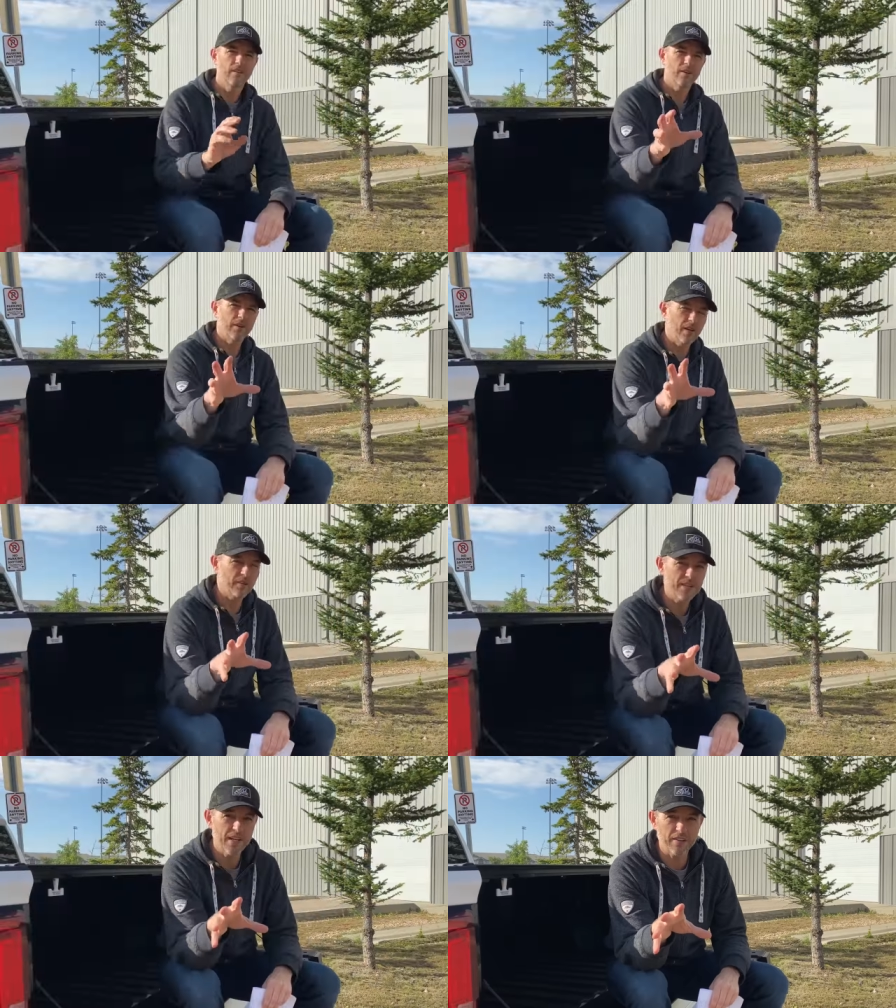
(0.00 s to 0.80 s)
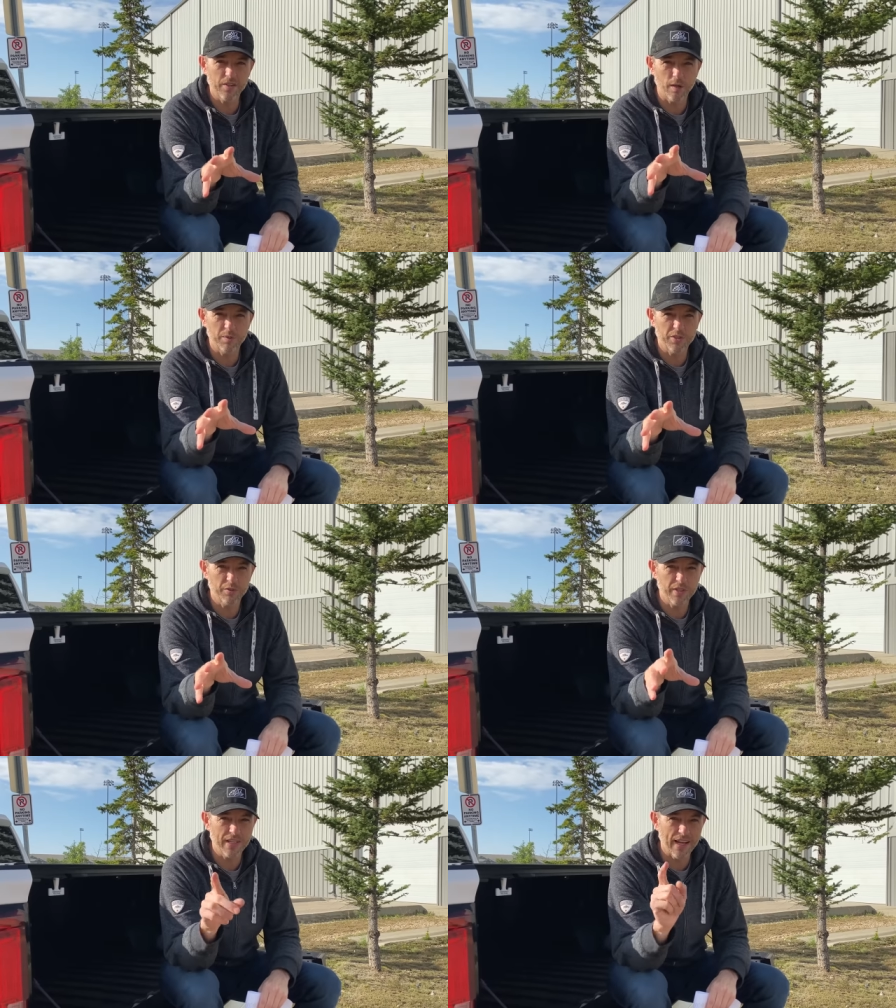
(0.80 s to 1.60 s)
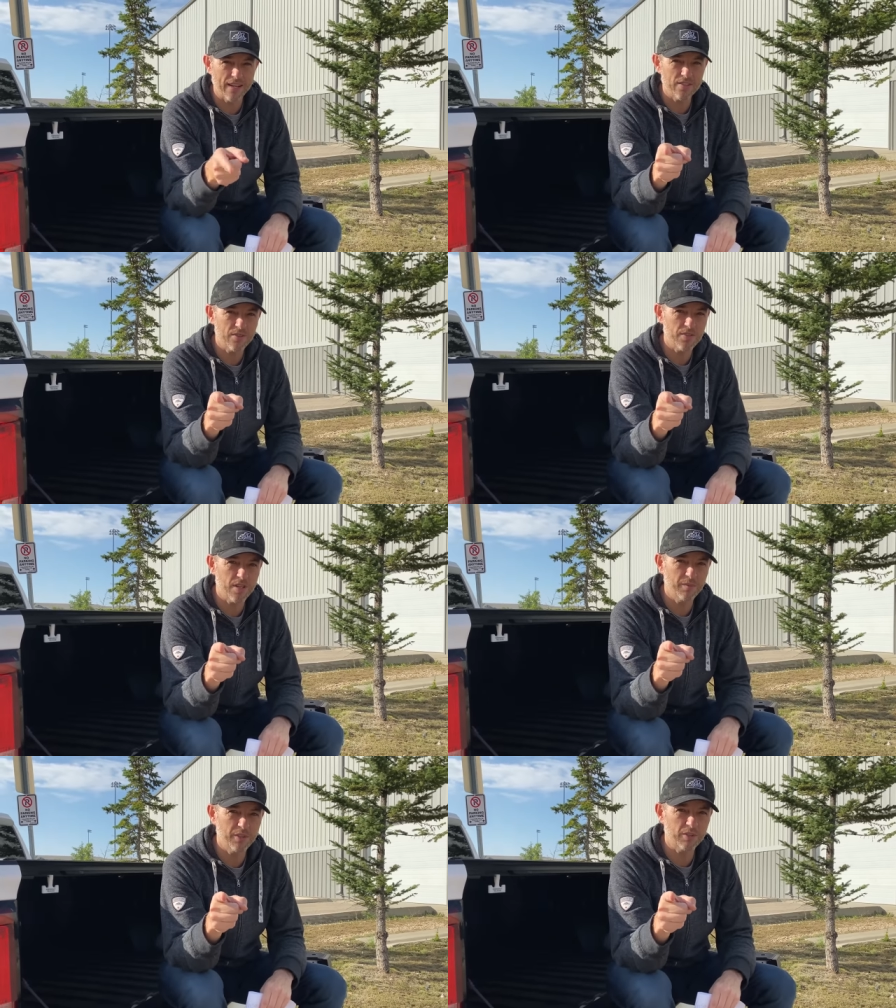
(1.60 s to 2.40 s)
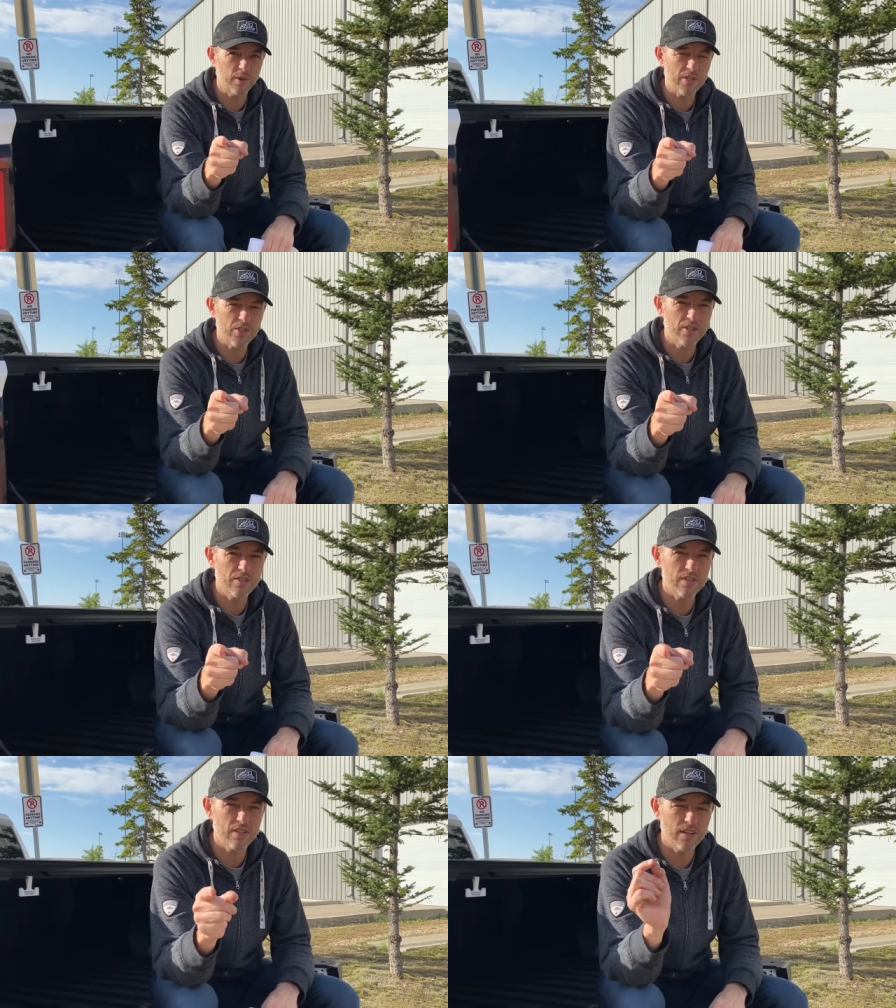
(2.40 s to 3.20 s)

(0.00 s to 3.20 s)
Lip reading: All right, I'm gonna take the opportunity to answer some of your questions.